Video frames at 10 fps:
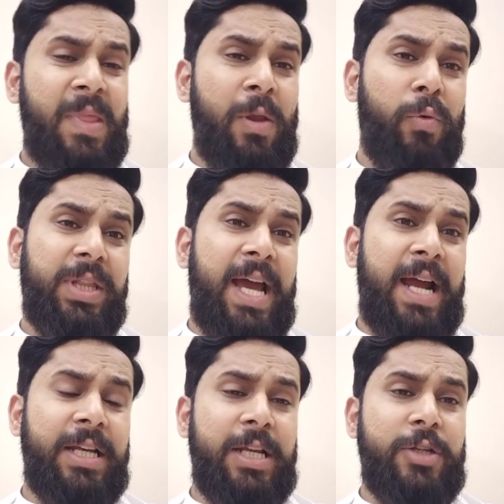with
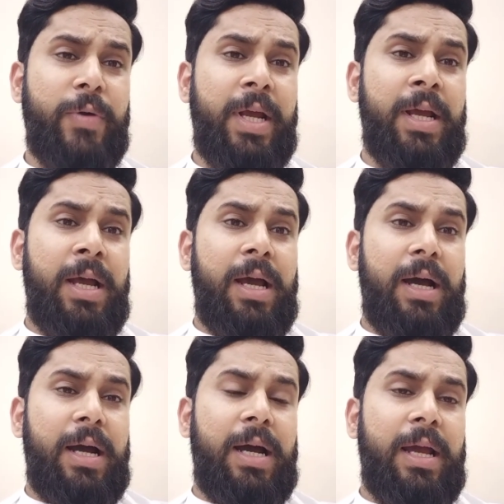that injury,
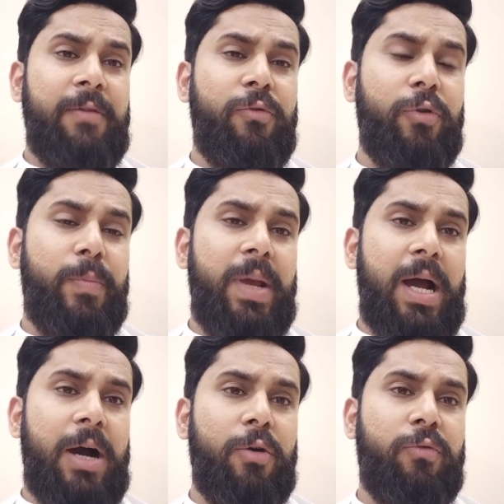he would be
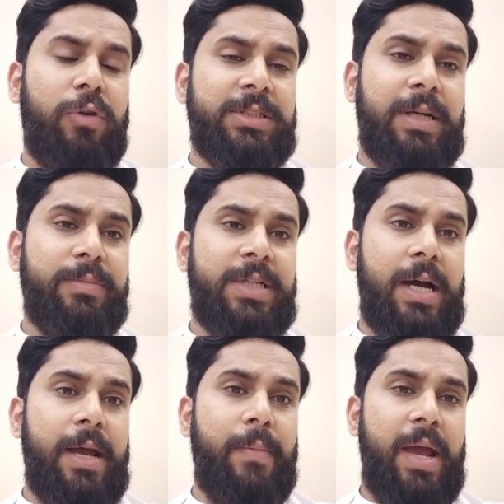out for some
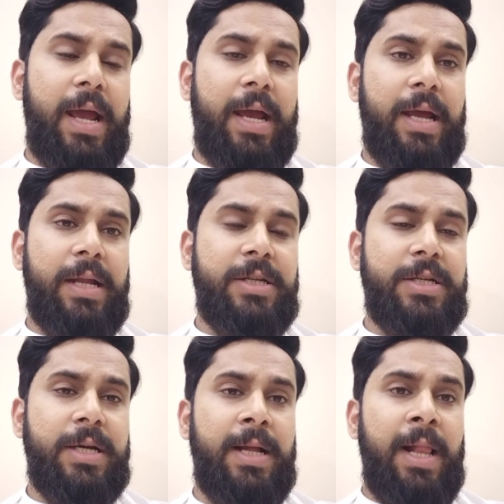time. And
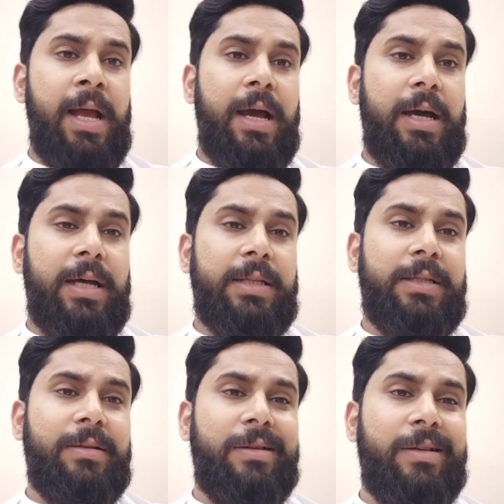
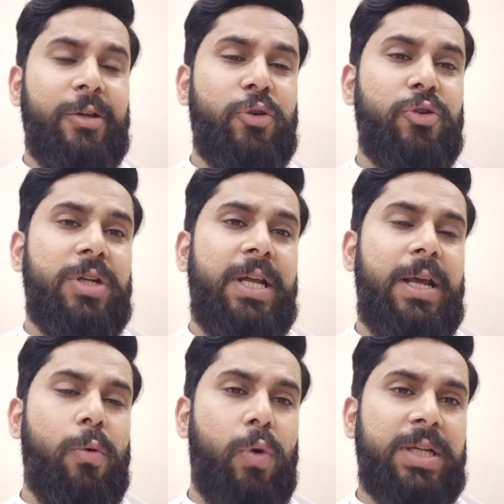
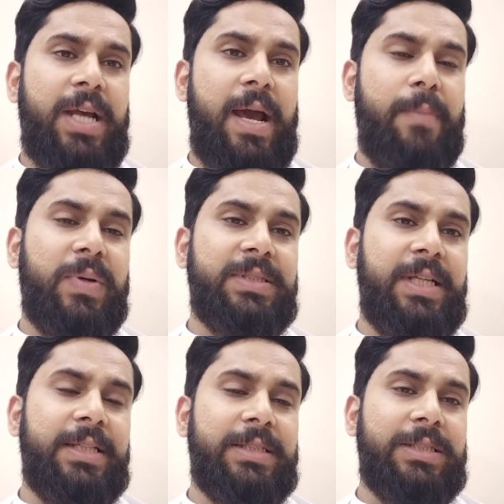usually what happens
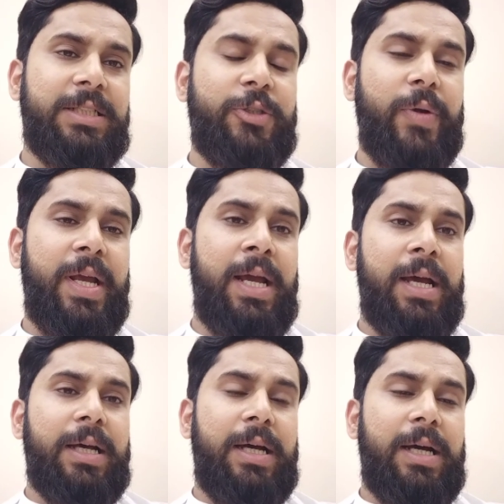in the surgery,
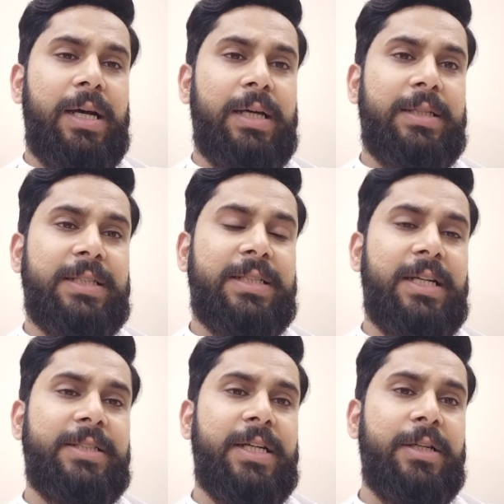the
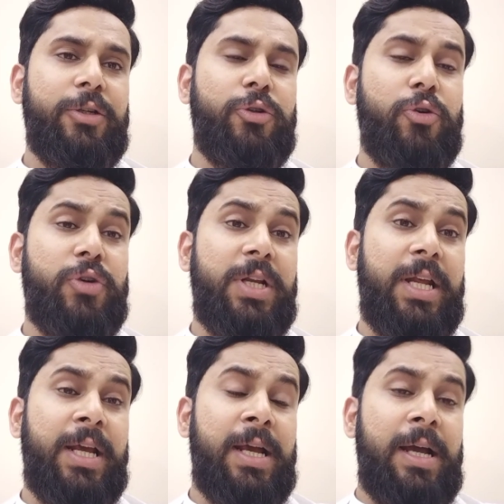surgeon
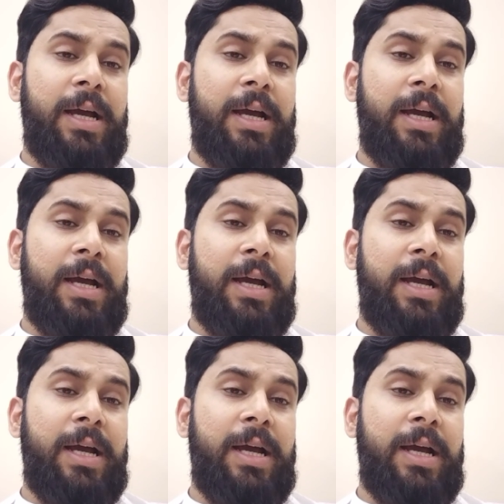usually